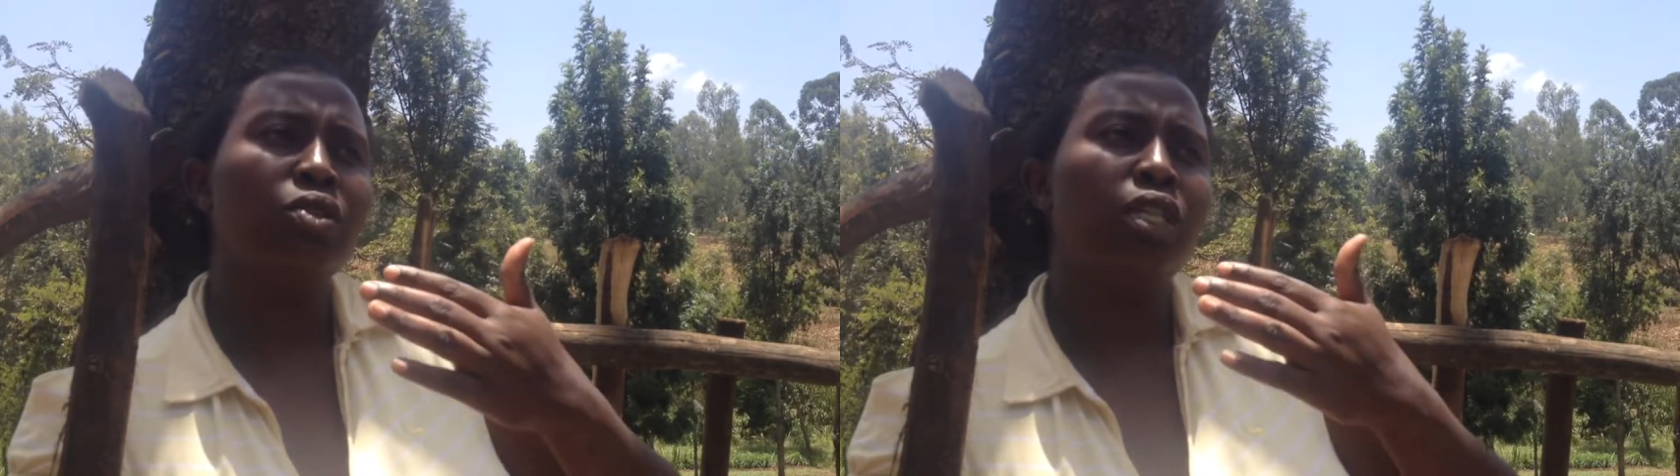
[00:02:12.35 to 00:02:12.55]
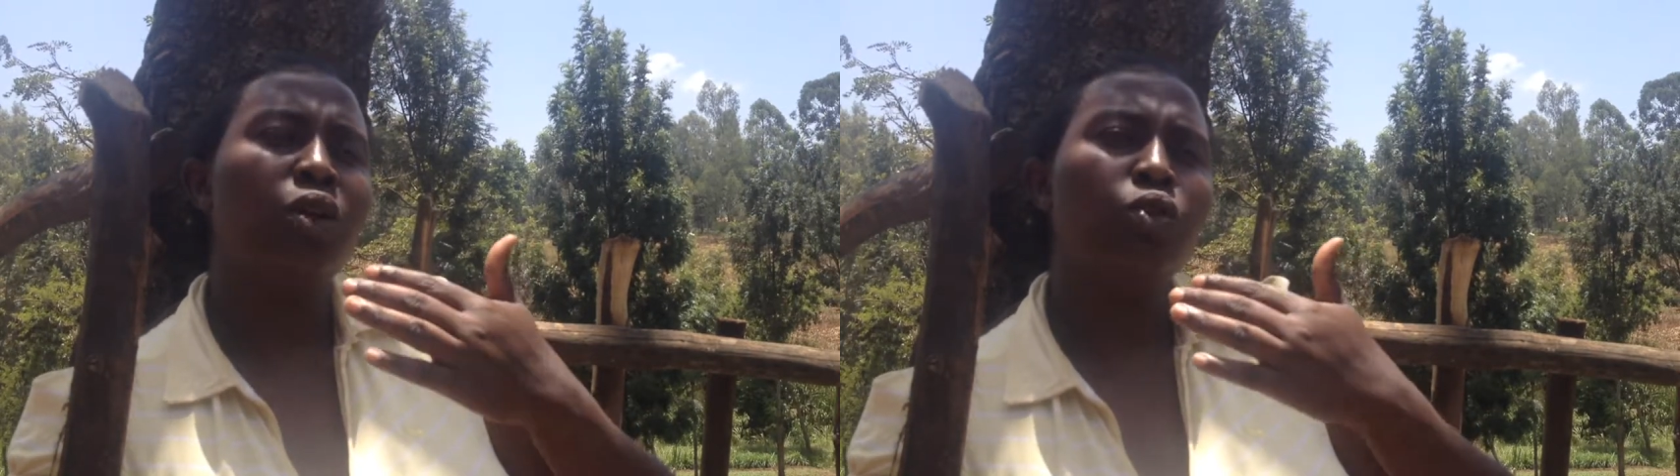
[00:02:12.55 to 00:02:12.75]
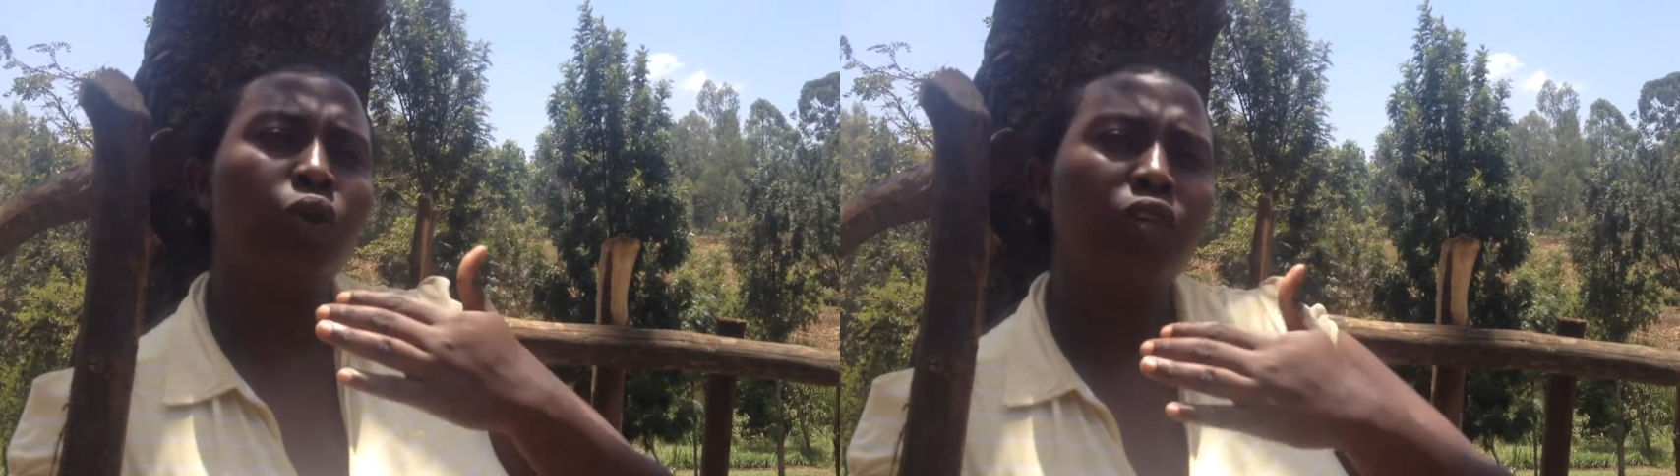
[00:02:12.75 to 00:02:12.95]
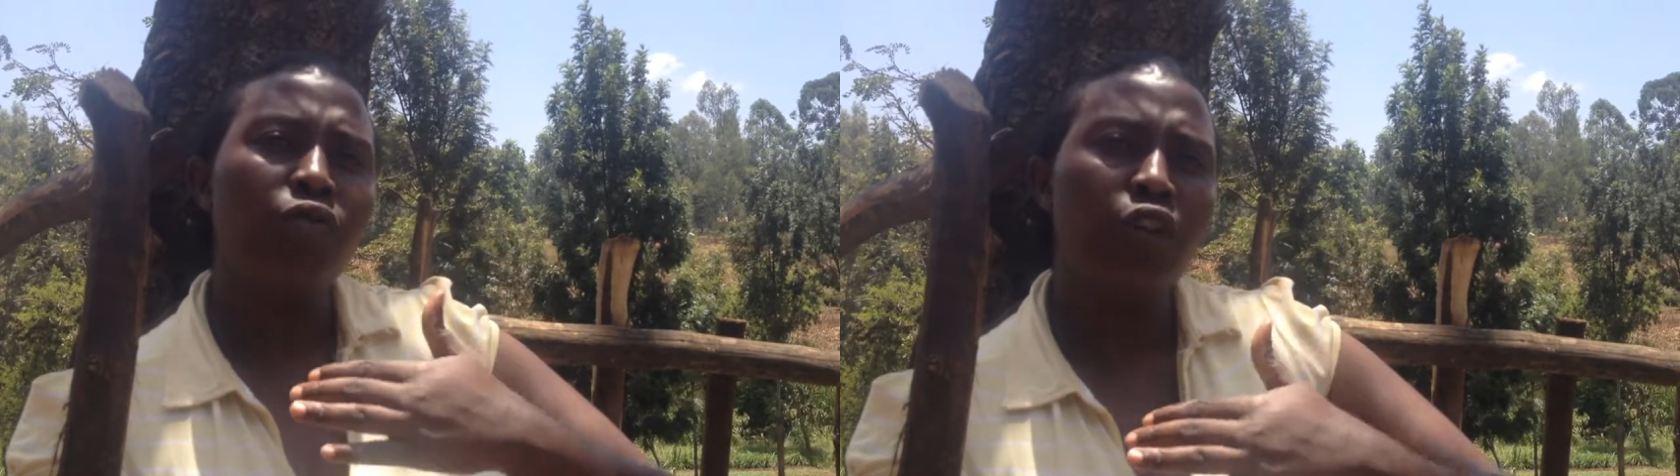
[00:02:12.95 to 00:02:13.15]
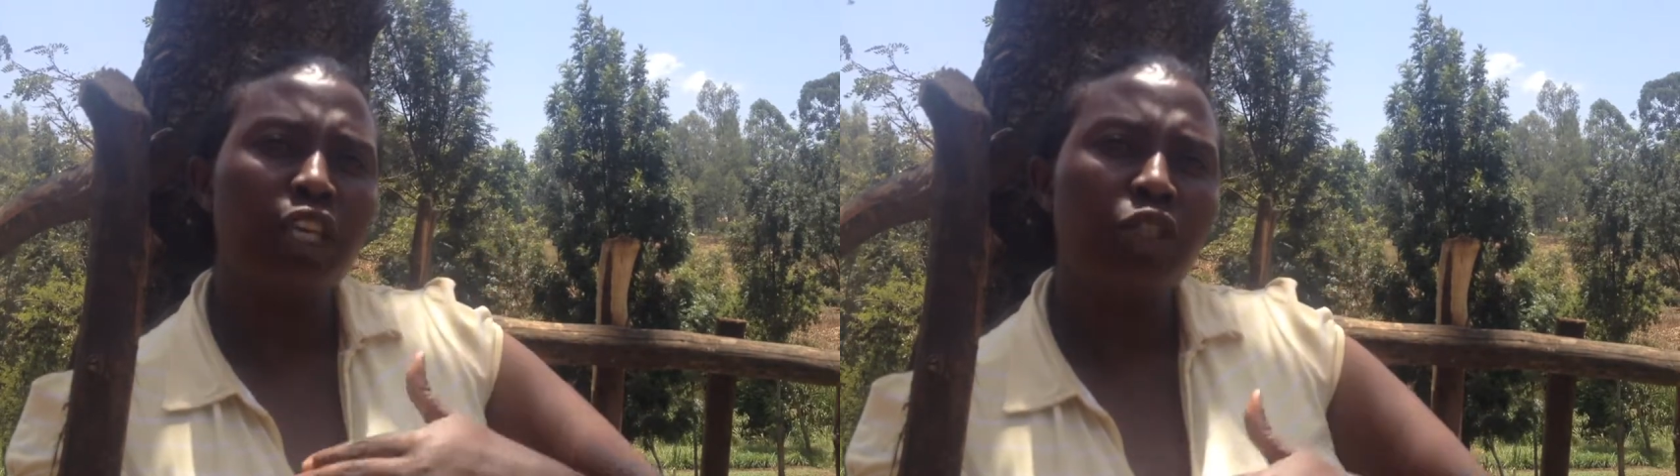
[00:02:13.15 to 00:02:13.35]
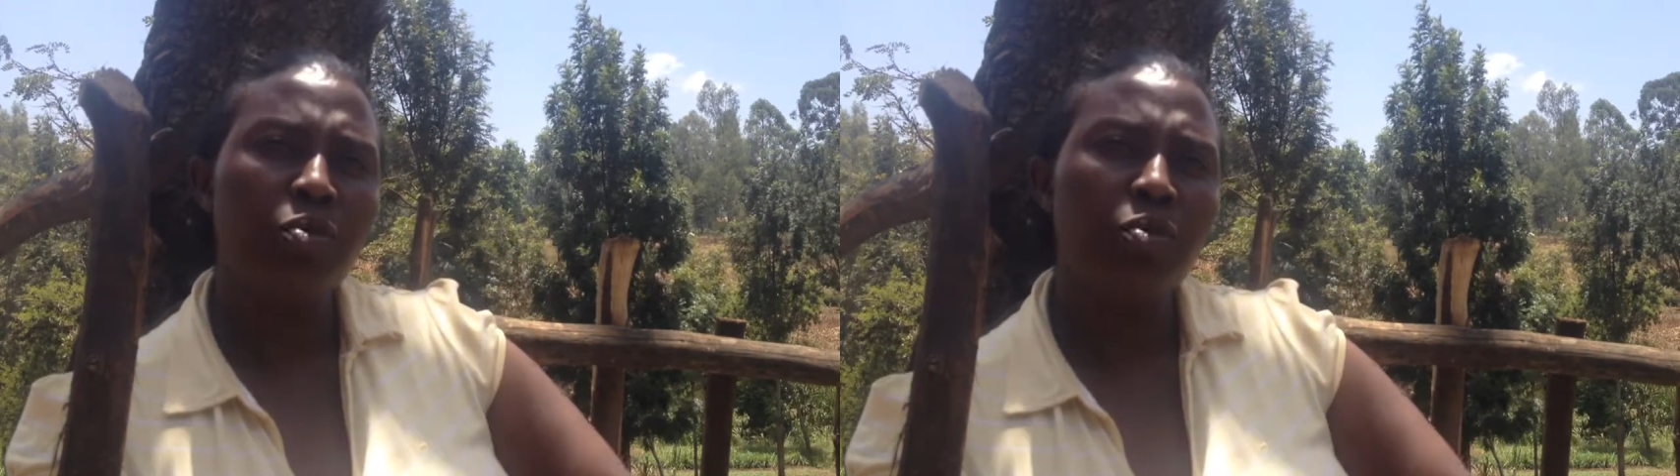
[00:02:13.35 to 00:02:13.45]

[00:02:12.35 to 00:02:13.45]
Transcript: now to advocate